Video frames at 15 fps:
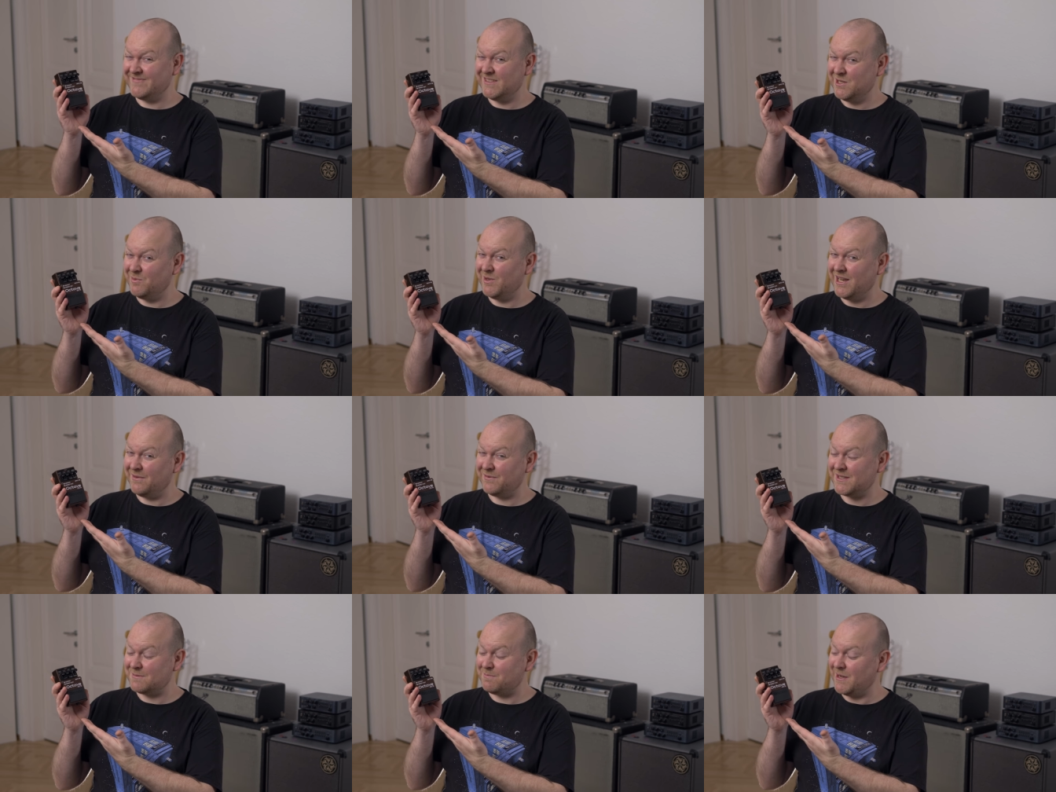you will
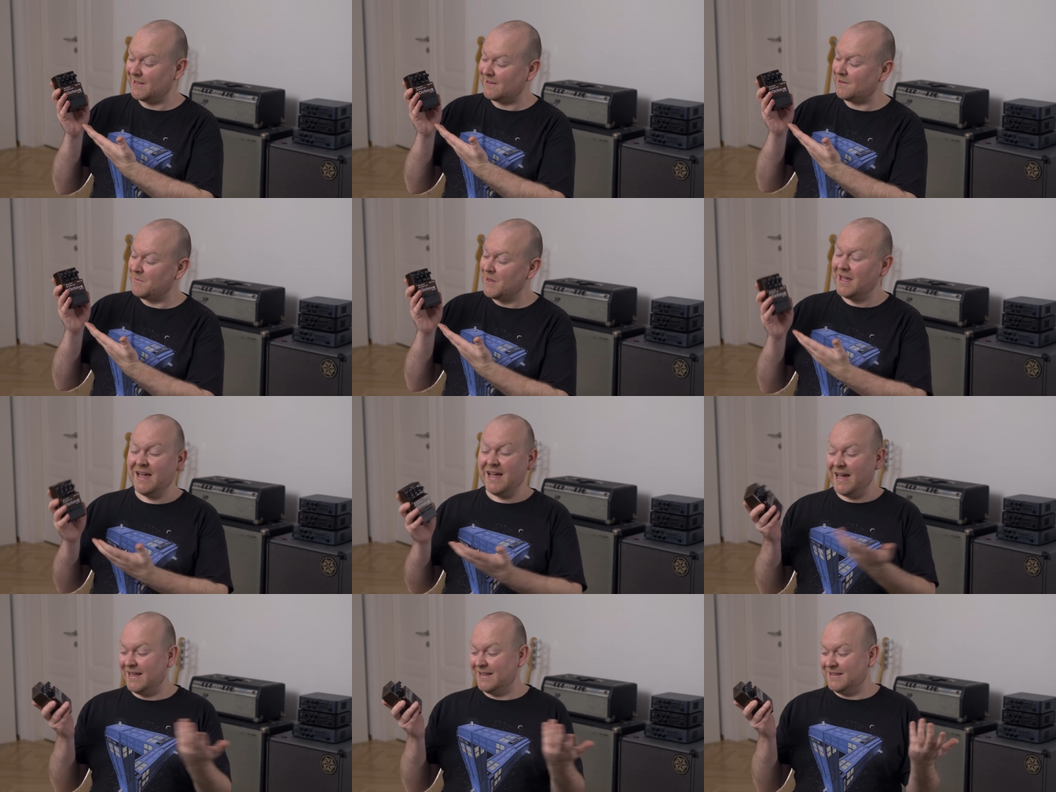love this pedal.
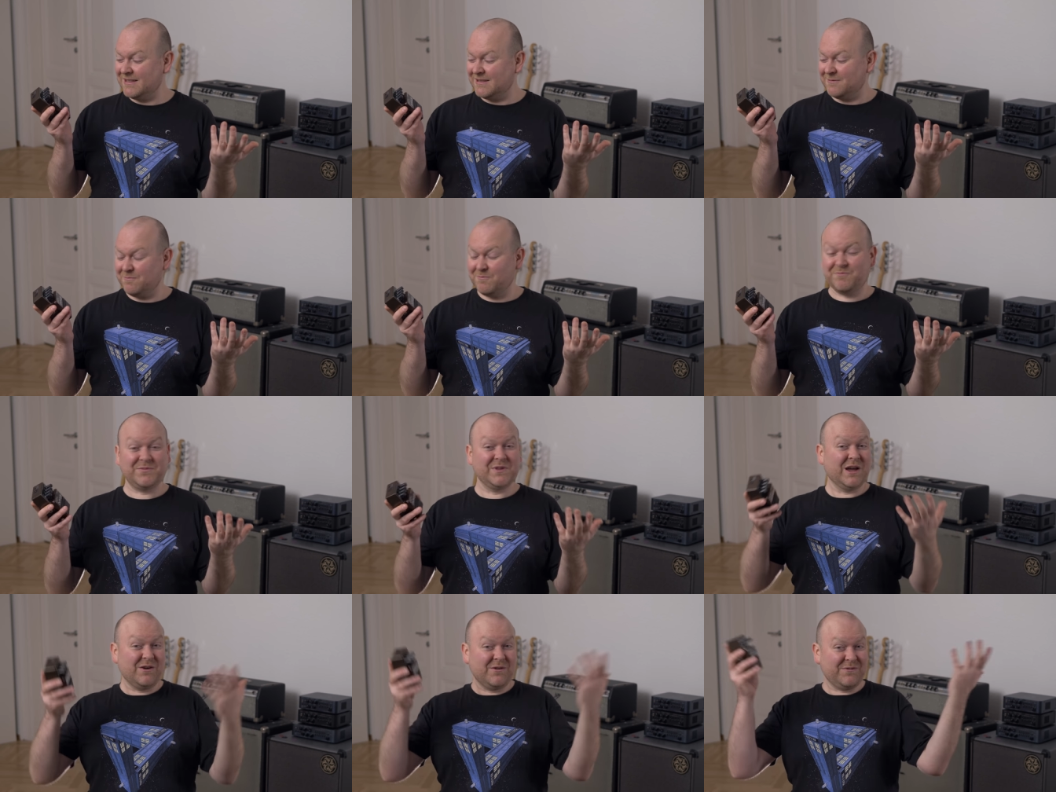And
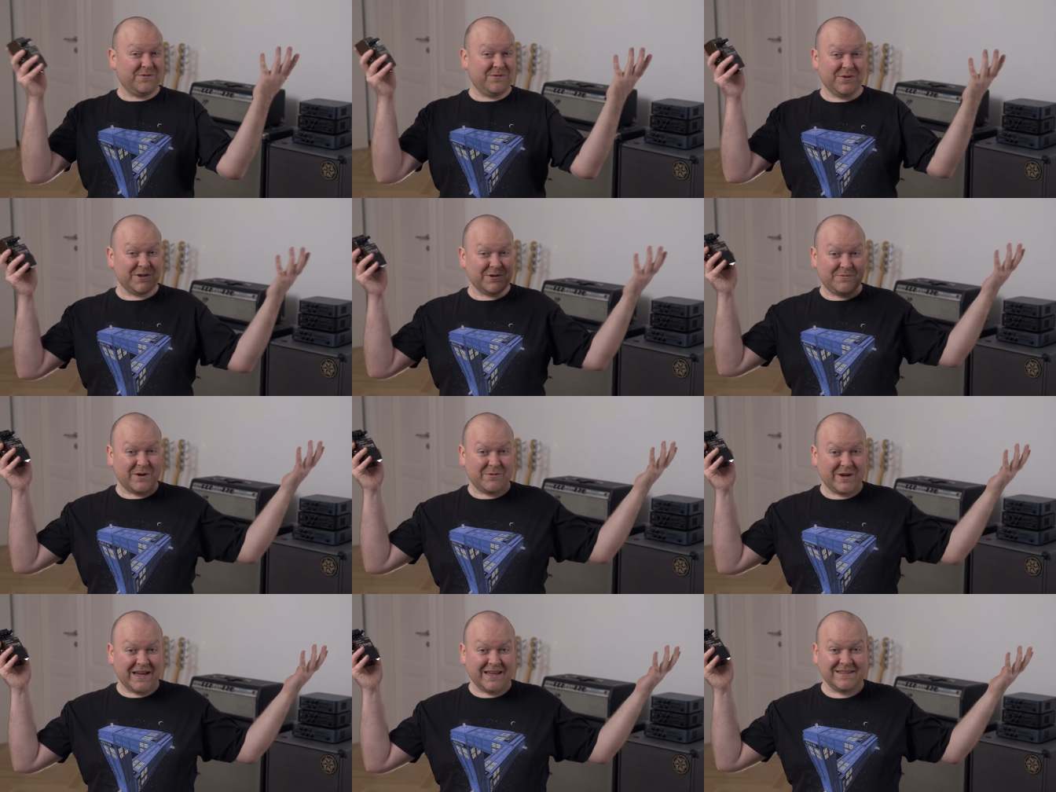now for the
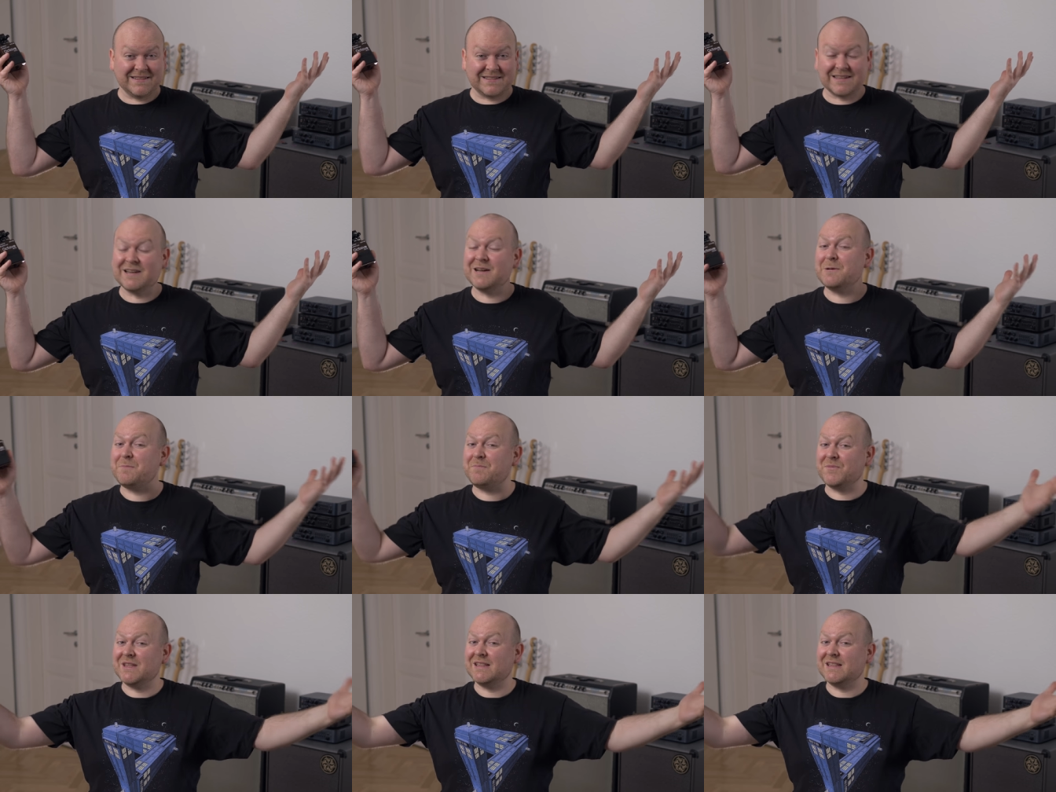very end, uh,